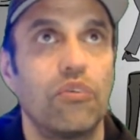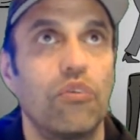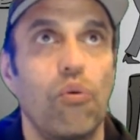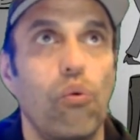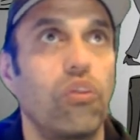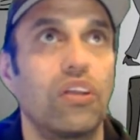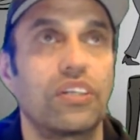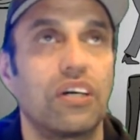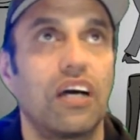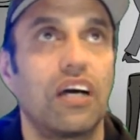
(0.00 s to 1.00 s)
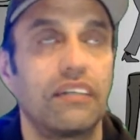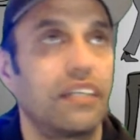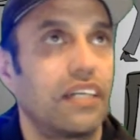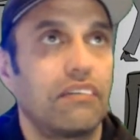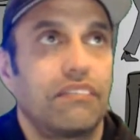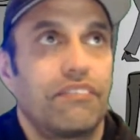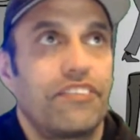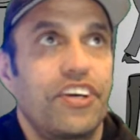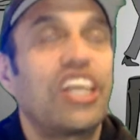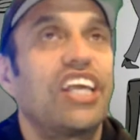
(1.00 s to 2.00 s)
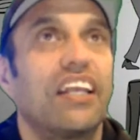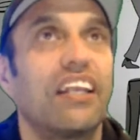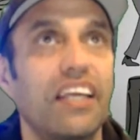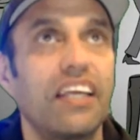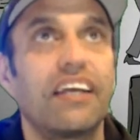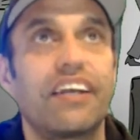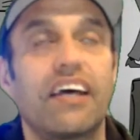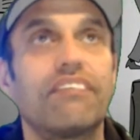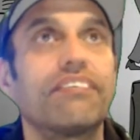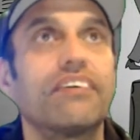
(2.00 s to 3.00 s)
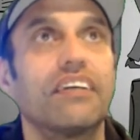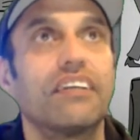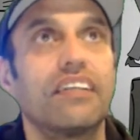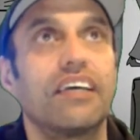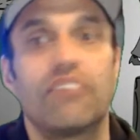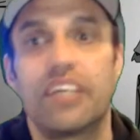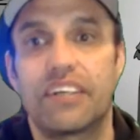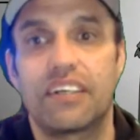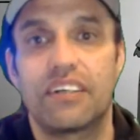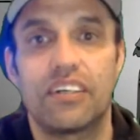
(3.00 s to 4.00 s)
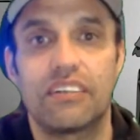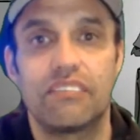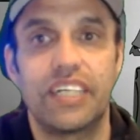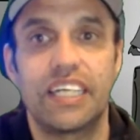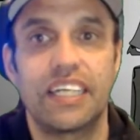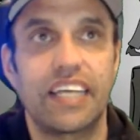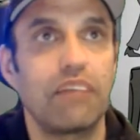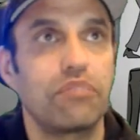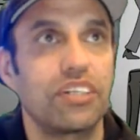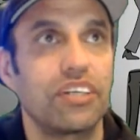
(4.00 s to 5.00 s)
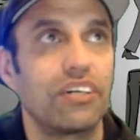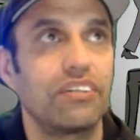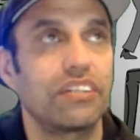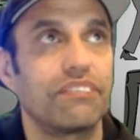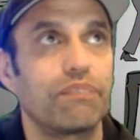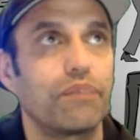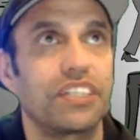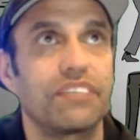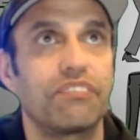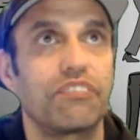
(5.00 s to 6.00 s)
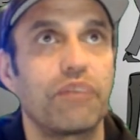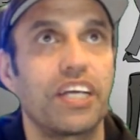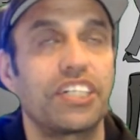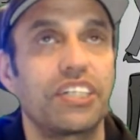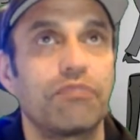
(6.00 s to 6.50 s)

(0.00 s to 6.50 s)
all the time, regularly enough that we can capture those bits of information.